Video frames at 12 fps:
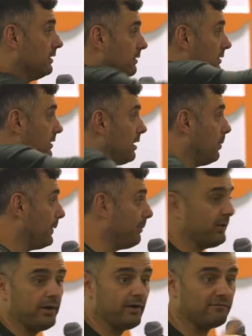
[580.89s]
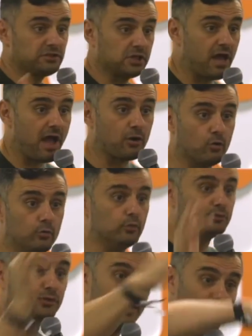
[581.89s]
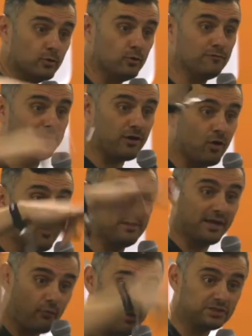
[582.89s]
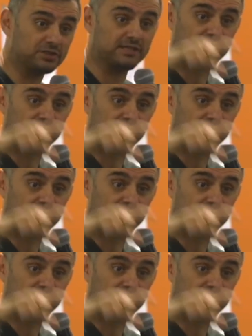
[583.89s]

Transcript: A couple people here have Chicago roots, or they move, they go and they crush it.